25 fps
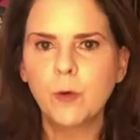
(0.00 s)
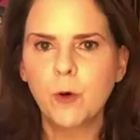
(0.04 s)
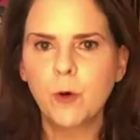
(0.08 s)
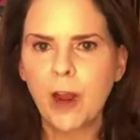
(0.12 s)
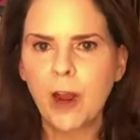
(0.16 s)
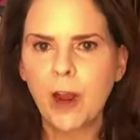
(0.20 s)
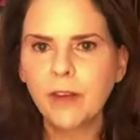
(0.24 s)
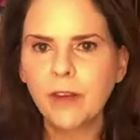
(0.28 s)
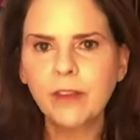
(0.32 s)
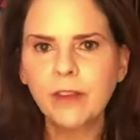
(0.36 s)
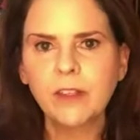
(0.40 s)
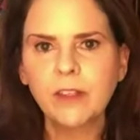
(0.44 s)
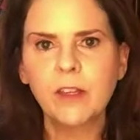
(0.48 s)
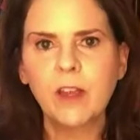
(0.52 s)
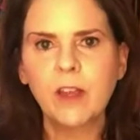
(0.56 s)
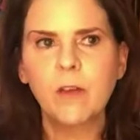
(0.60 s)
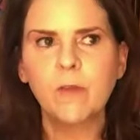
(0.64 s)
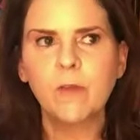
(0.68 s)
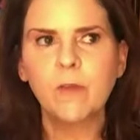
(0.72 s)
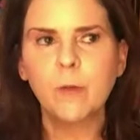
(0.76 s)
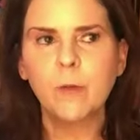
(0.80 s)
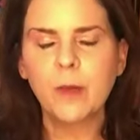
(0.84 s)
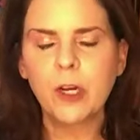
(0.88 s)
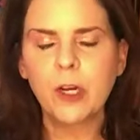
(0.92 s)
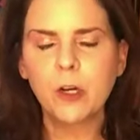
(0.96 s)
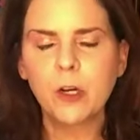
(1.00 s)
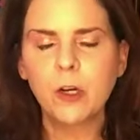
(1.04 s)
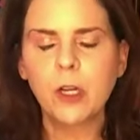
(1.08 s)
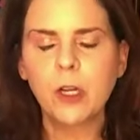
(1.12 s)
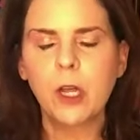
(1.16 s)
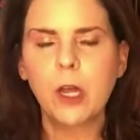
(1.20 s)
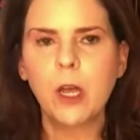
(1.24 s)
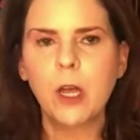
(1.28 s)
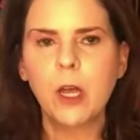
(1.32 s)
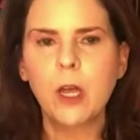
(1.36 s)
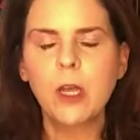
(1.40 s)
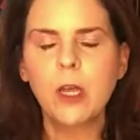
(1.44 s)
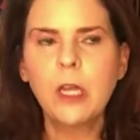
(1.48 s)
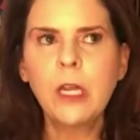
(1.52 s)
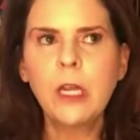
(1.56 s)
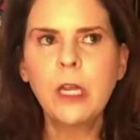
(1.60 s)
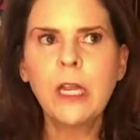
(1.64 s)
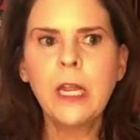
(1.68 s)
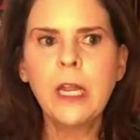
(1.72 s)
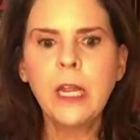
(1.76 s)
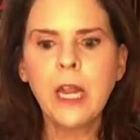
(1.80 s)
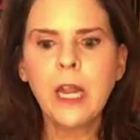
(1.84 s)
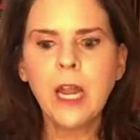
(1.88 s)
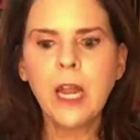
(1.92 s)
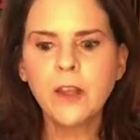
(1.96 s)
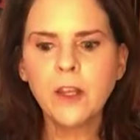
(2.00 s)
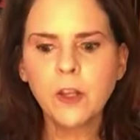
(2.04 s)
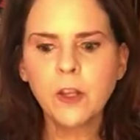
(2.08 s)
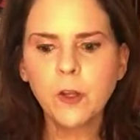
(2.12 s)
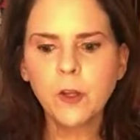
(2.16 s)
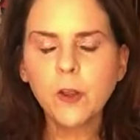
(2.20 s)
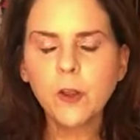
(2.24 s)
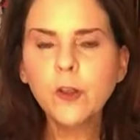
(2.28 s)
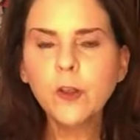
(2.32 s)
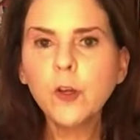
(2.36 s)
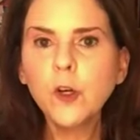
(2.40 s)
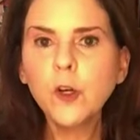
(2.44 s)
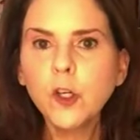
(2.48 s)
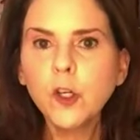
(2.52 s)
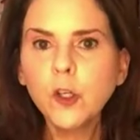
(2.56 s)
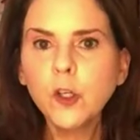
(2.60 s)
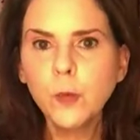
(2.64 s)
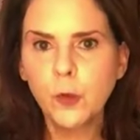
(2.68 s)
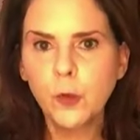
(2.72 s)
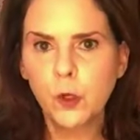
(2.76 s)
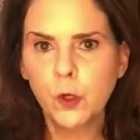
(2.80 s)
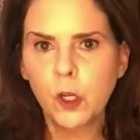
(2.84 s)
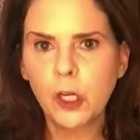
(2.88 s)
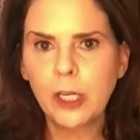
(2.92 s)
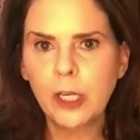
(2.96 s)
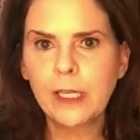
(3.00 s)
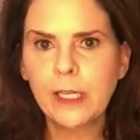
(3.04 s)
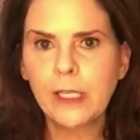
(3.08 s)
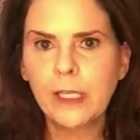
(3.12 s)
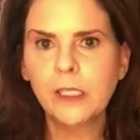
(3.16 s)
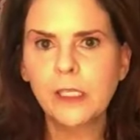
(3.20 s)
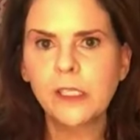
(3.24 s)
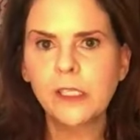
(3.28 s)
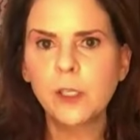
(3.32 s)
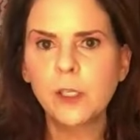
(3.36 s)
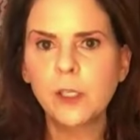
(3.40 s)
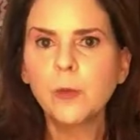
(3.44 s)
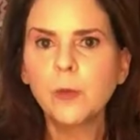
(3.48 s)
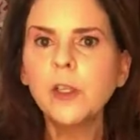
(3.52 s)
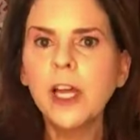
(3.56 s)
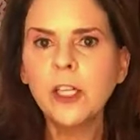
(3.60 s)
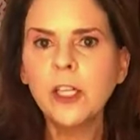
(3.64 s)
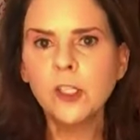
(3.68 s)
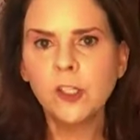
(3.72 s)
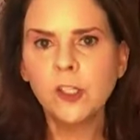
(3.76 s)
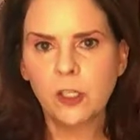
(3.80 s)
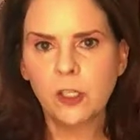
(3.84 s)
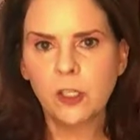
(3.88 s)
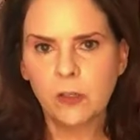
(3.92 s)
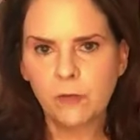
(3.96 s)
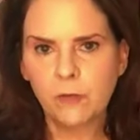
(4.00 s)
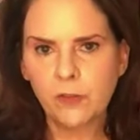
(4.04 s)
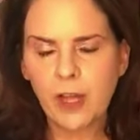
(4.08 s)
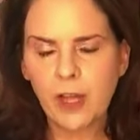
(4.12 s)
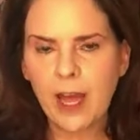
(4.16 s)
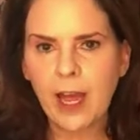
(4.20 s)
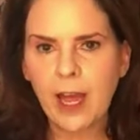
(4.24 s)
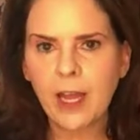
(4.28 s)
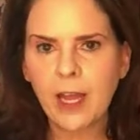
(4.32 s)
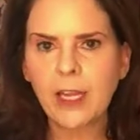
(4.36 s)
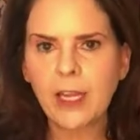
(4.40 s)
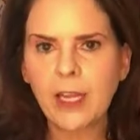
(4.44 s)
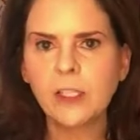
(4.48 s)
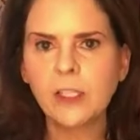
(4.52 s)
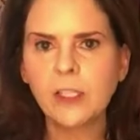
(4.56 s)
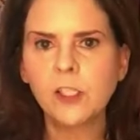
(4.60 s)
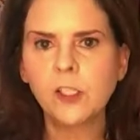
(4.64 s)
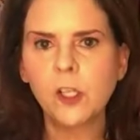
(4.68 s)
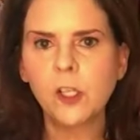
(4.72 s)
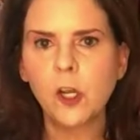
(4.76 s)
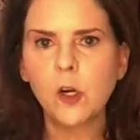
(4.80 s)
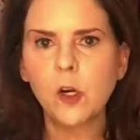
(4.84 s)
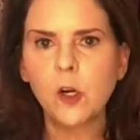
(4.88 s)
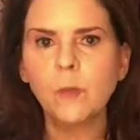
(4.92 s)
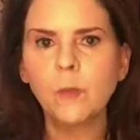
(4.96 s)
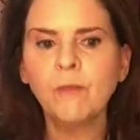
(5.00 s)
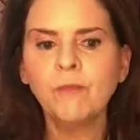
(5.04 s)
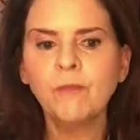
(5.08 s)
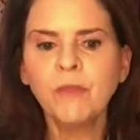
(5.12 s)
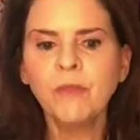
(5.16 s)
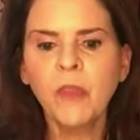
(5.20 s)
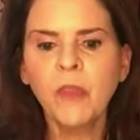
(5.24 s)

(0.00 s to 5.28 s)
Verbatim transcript: breadth of america and then the third book is the pledge to the flag and so mm-hmm